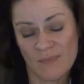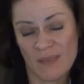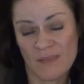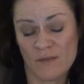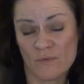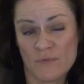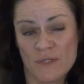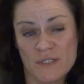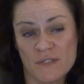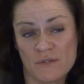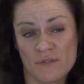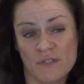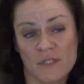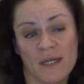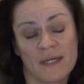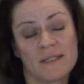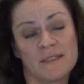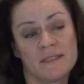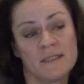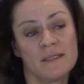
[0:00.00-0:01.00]
the research
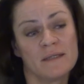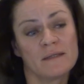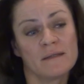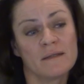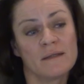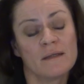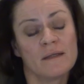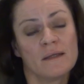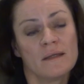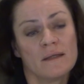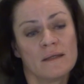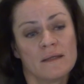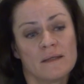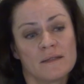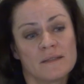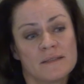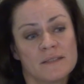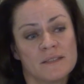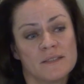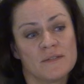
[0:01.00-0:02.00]
idea,
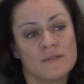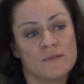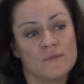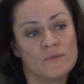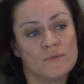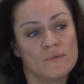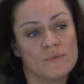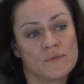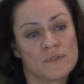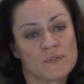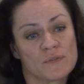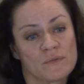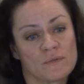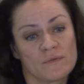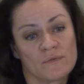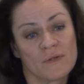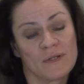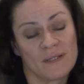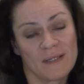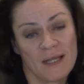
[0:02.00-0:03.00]
to sort
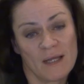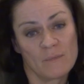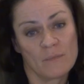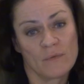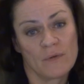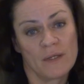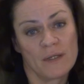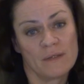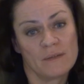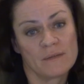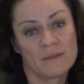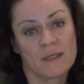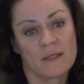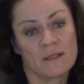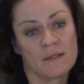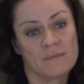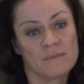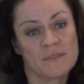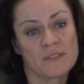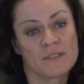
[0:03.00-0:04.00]
of collaborate
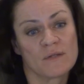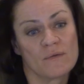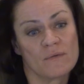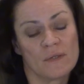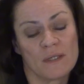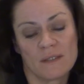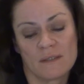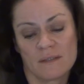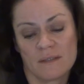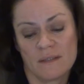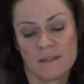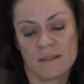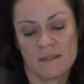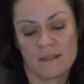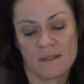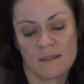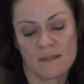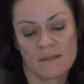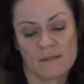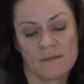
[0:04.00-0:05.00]
so that
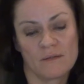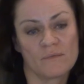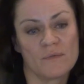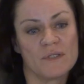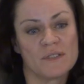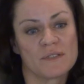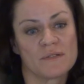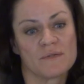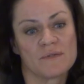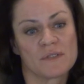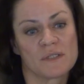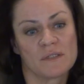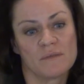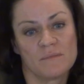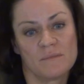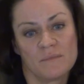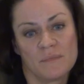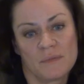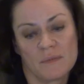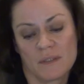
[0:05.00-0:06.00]
the research
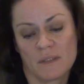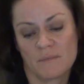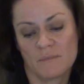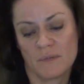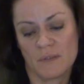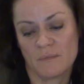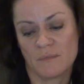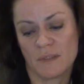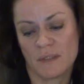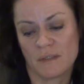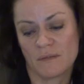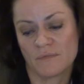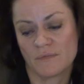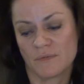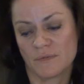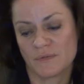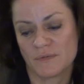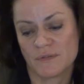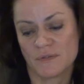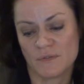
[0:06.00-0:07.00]
can be
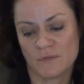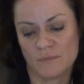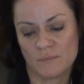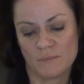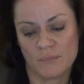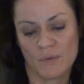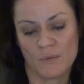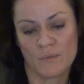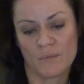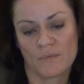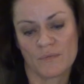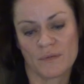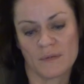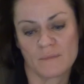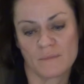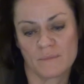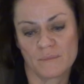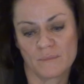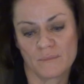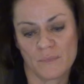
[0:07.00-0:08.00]
meaningful to both, and
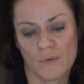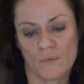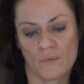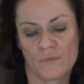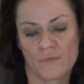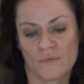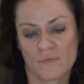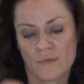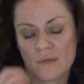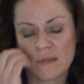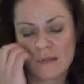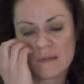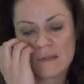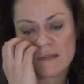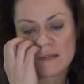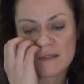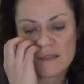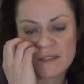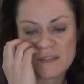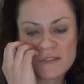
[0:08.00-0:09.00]
both
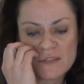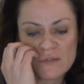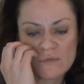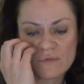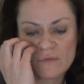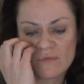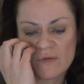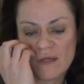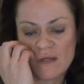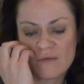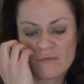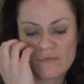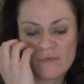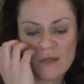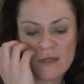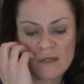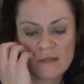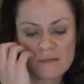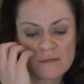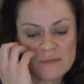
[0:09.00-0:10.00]
can sort of have
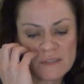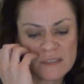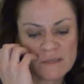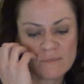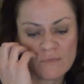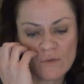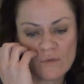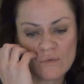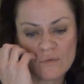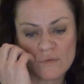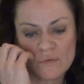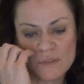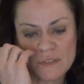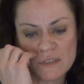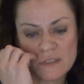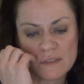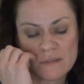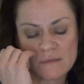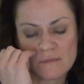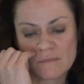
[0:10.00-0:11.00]
some
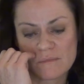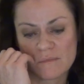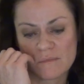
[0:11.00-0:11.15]
goals